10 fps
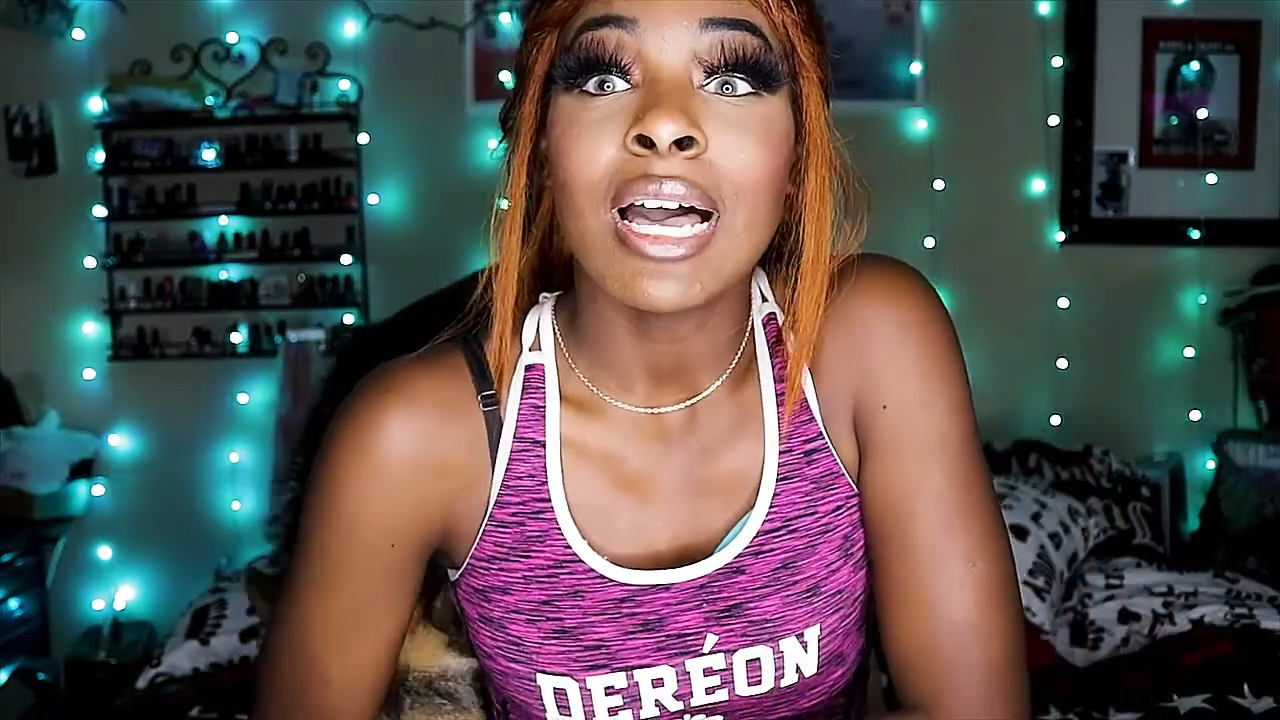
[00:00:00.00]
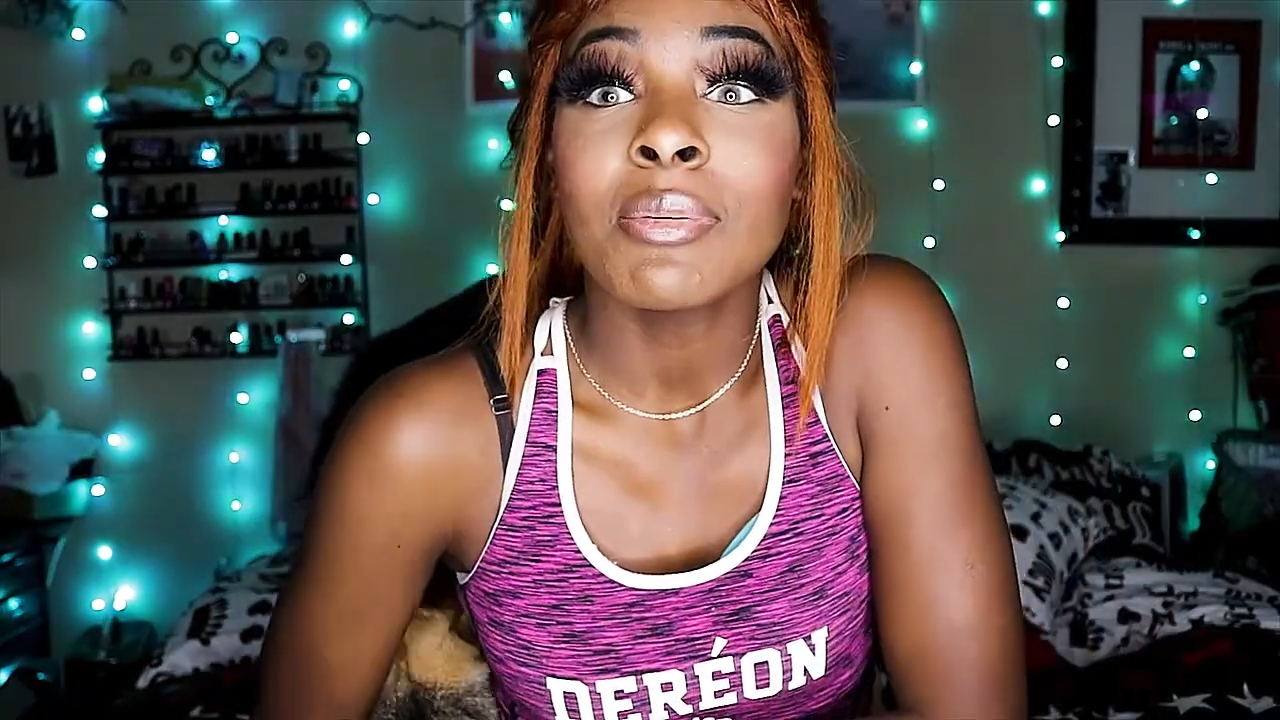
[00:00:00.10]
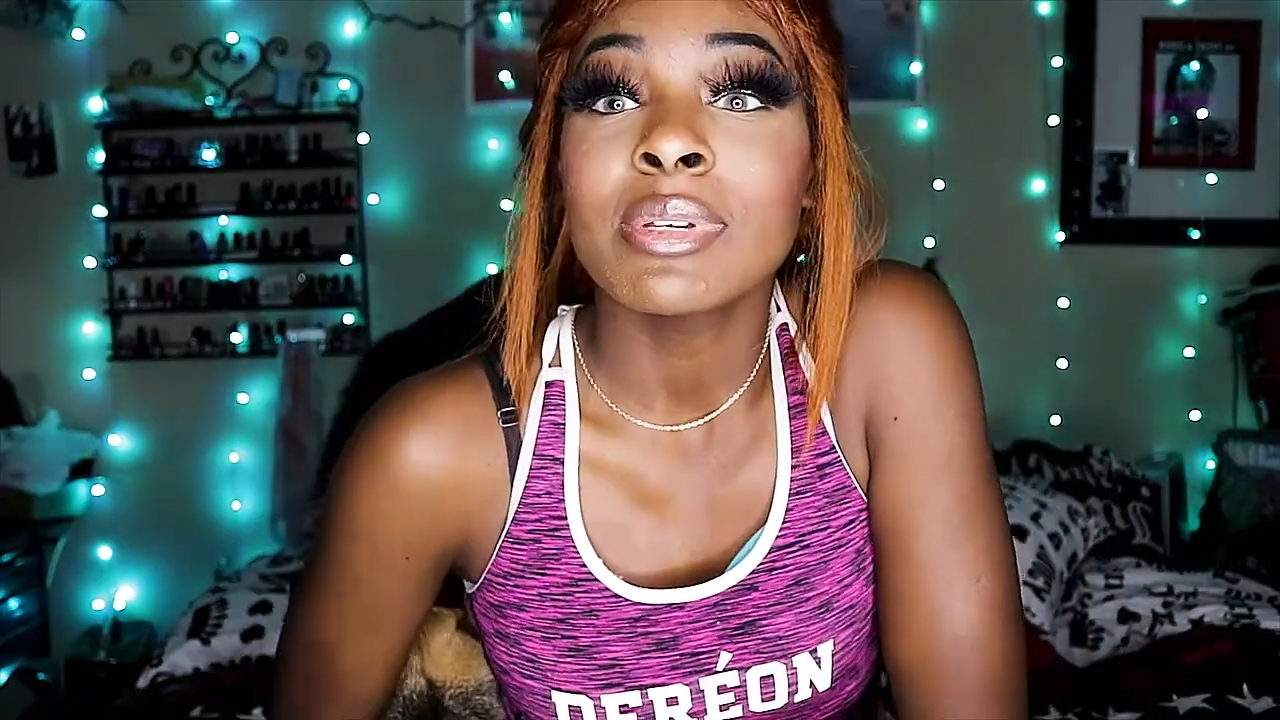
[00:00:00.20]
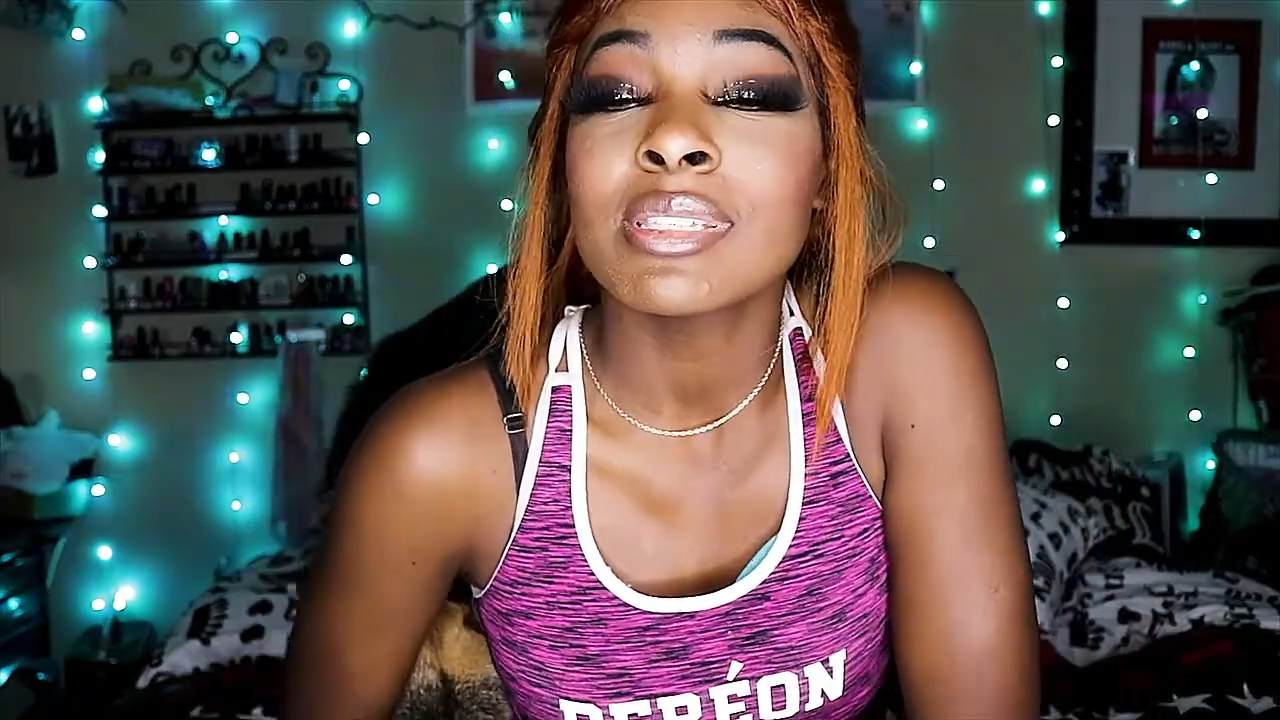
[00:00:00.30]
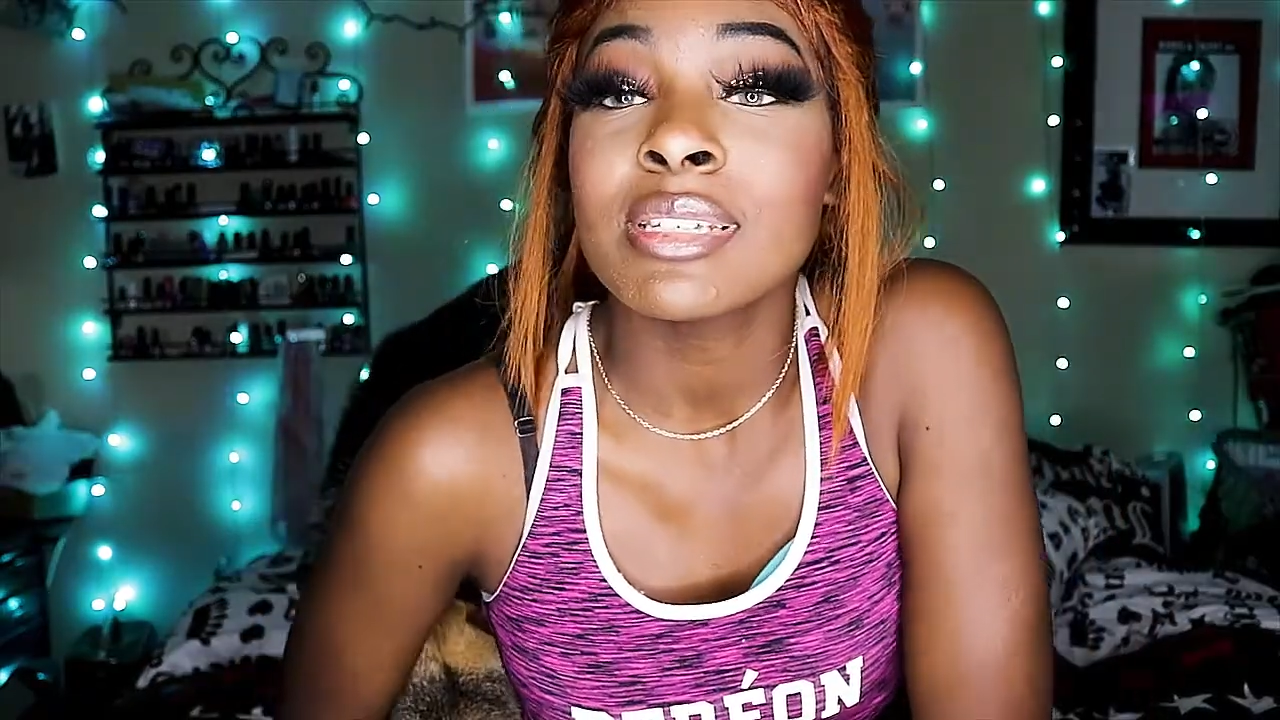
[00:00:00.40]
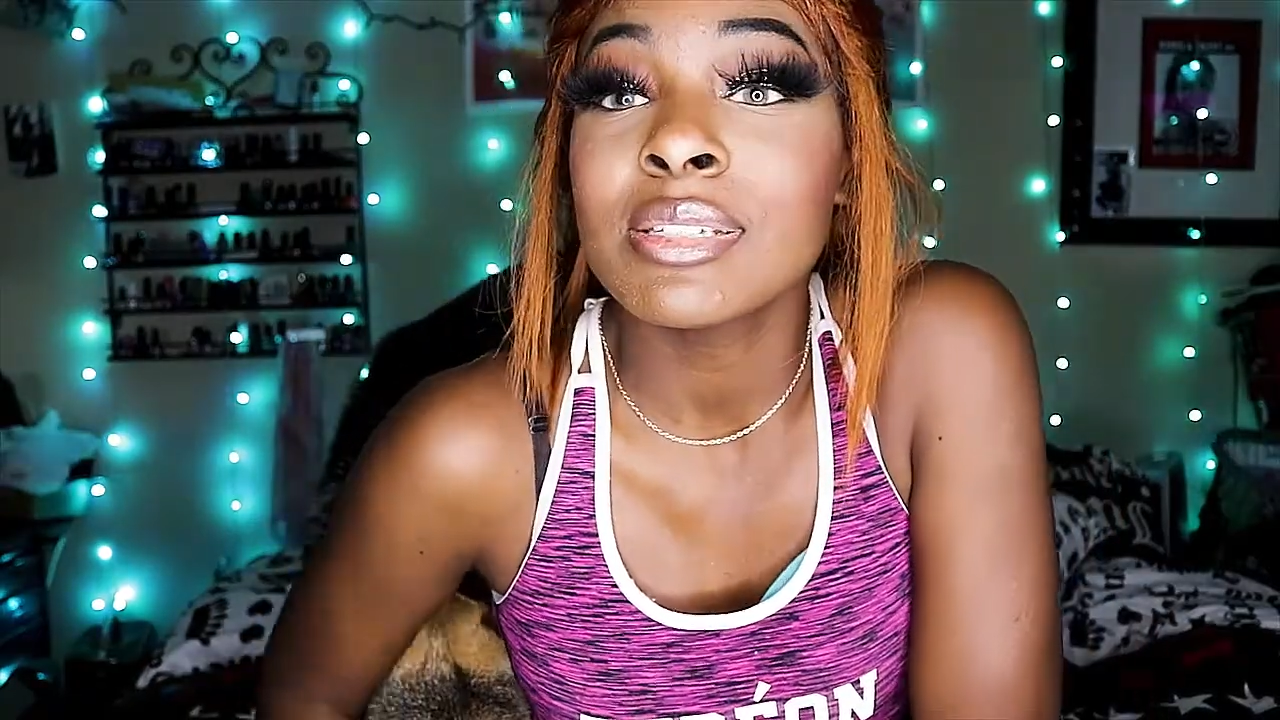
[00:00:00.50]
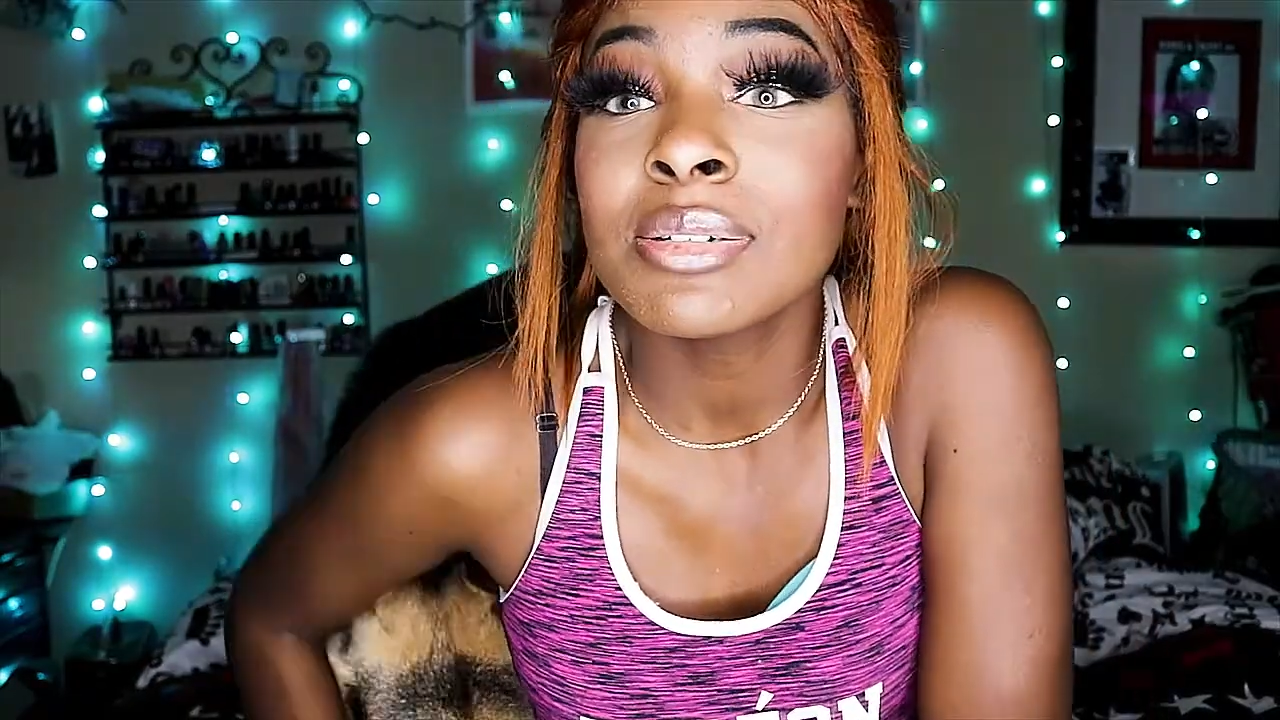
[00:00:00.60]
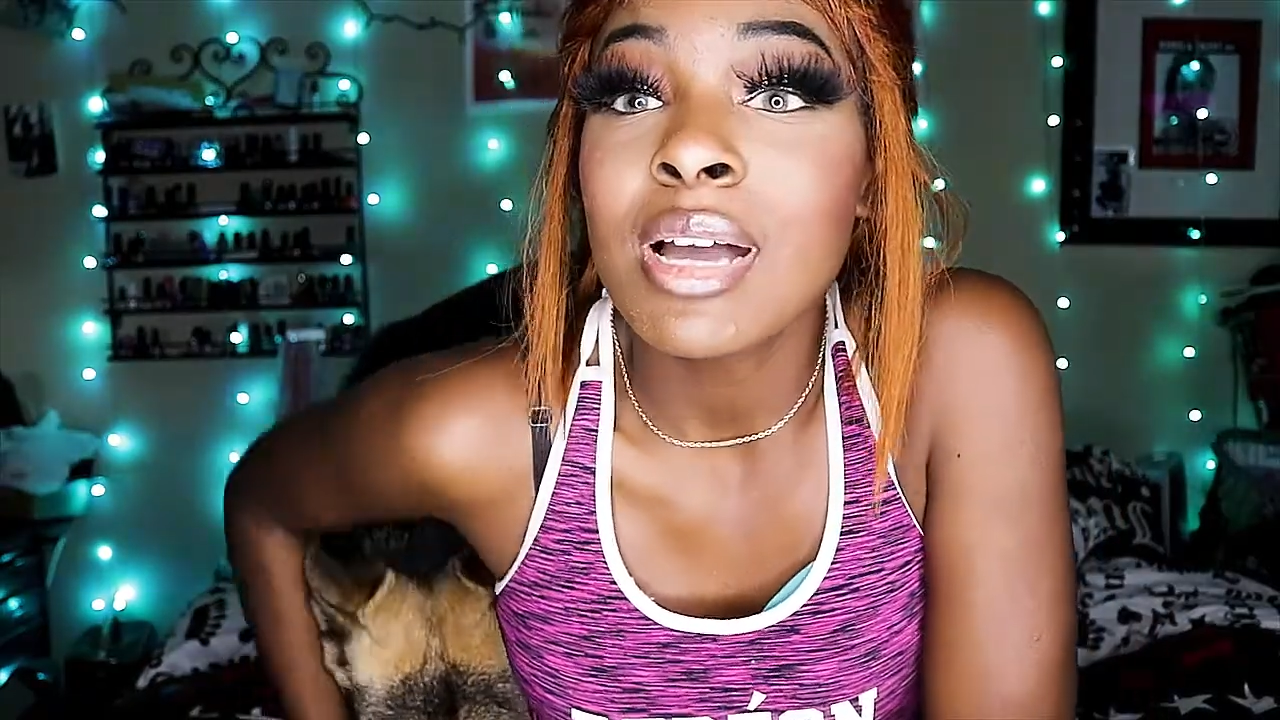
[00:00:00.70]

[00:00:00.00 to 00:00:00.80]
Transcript: i will see you